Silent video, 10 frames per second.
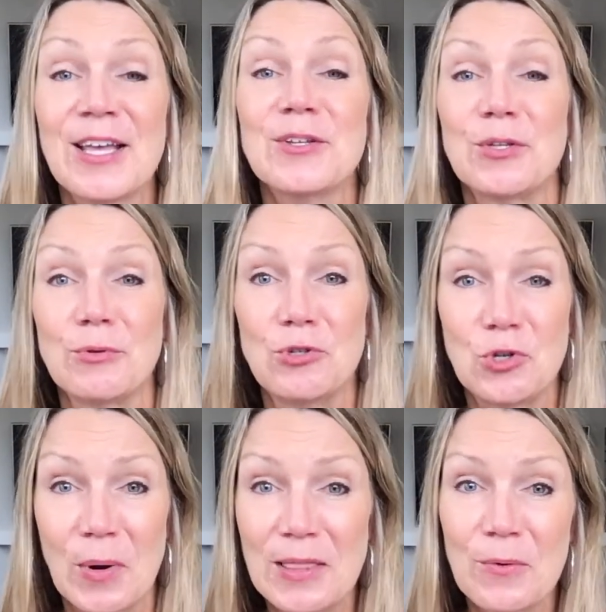So
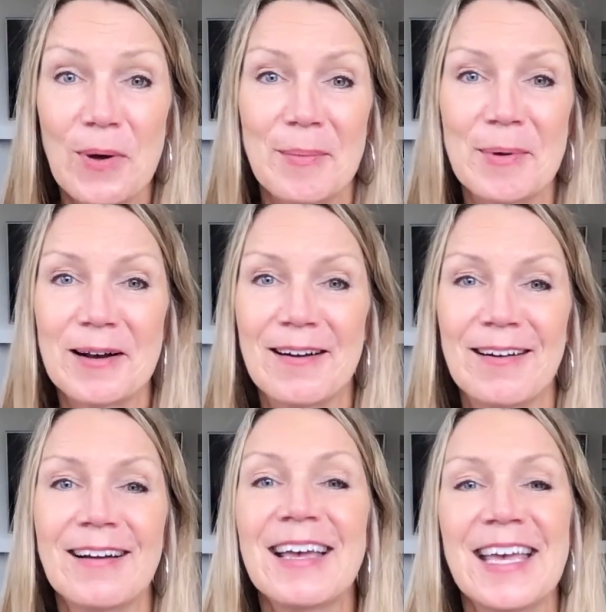join the
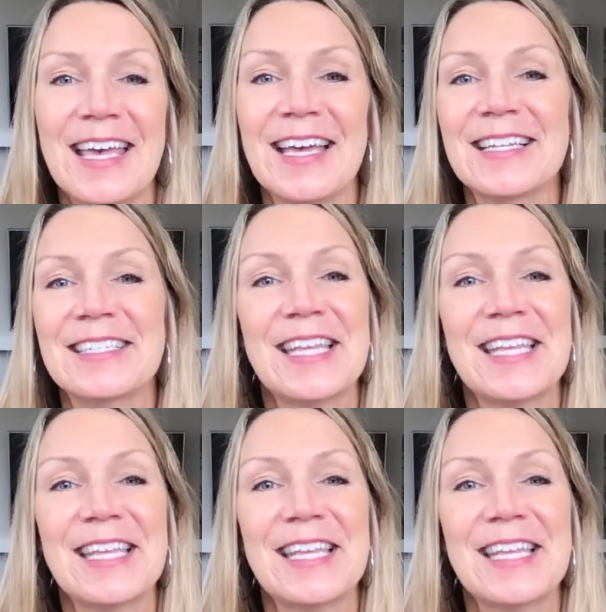webinar and